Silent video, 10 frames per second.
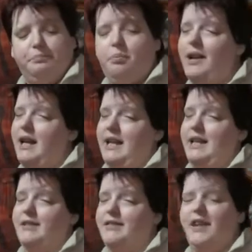
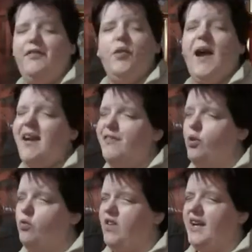please, if you
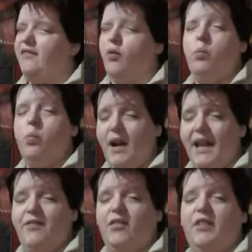haven't already, for
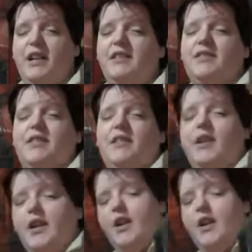whatever reason,